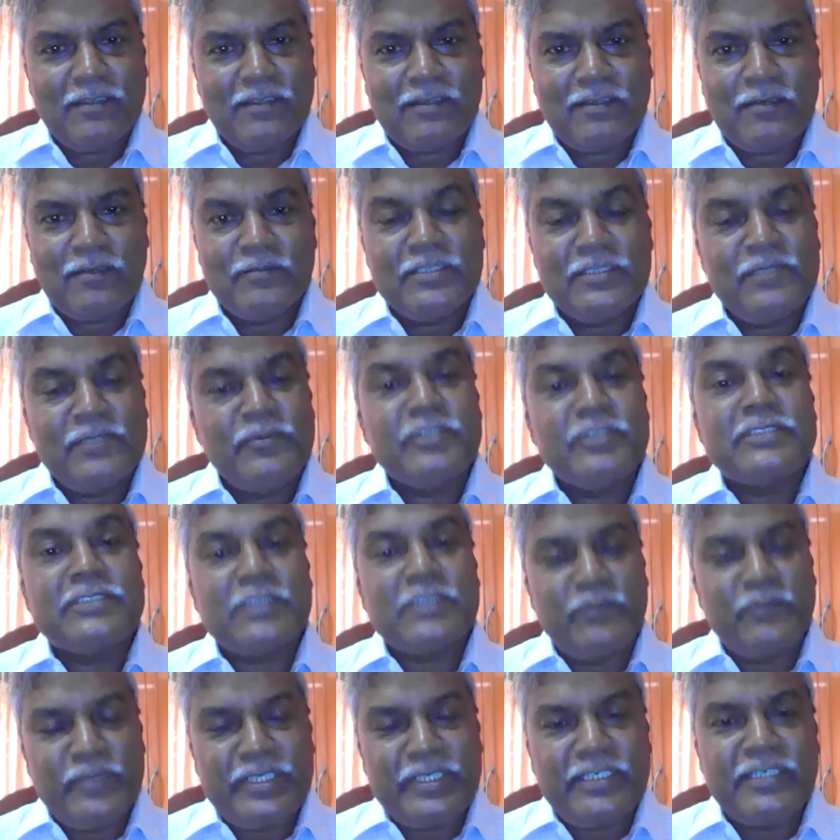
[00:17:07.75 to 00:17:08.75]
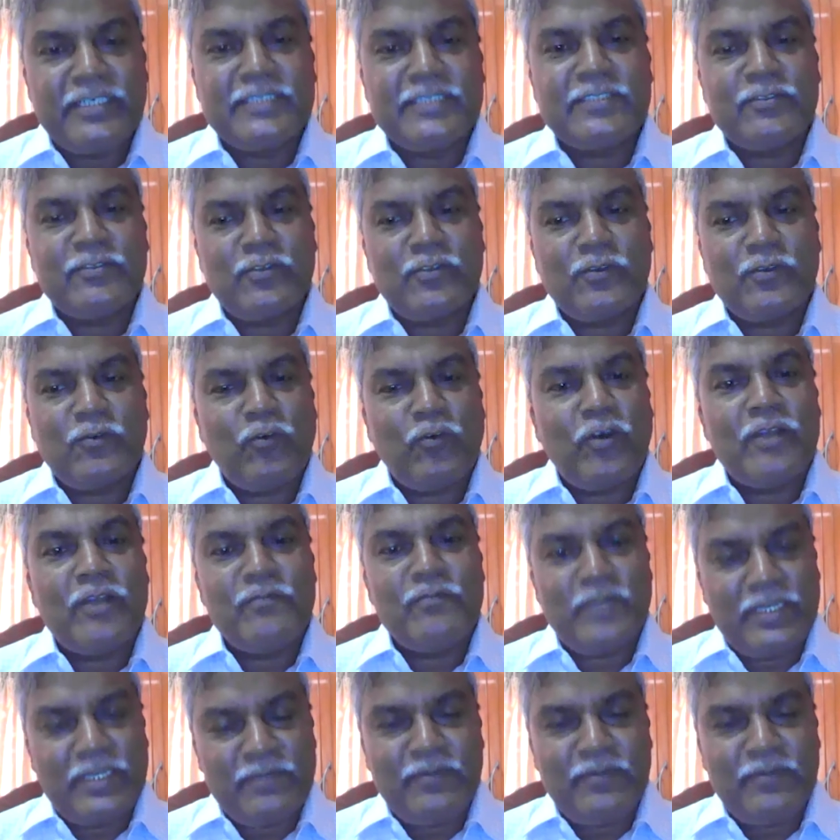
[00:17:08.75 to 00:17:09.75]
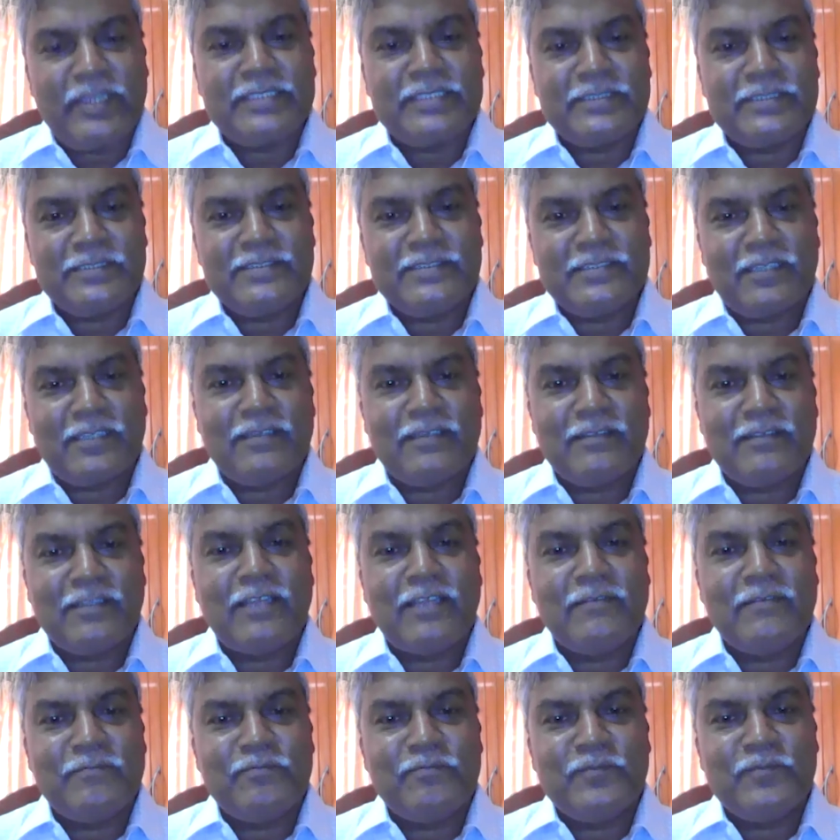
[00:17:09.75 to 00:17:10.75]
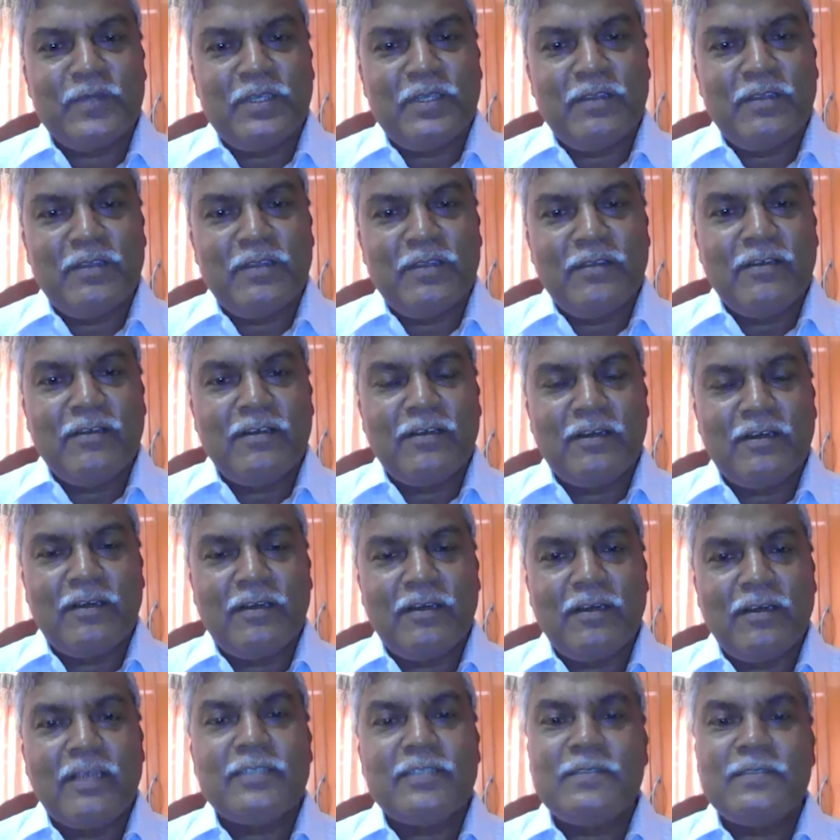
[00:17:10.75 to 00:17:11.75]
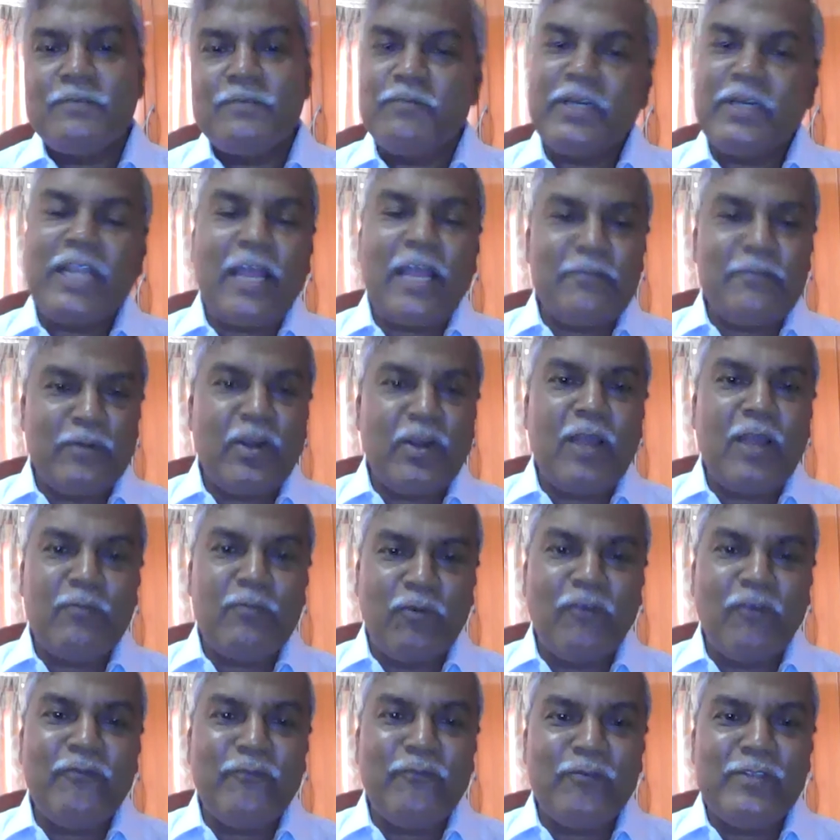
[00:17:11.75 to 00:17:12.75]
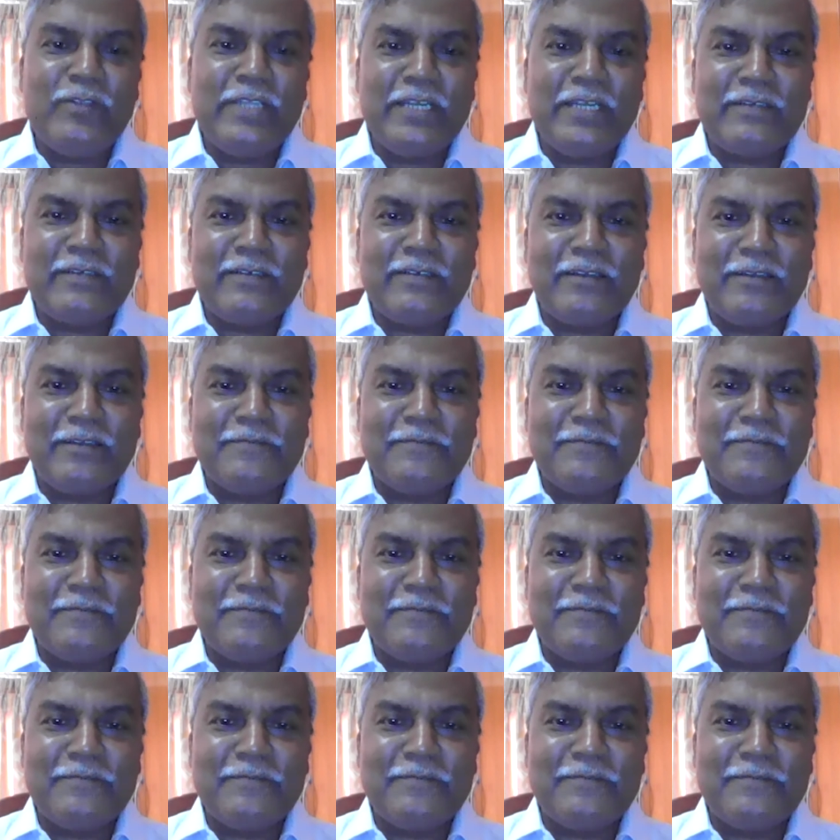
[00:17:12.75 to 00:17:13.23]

The committee report submitted, so it will go in many places, and then. Uh, I, but I'm I'm hopeful that.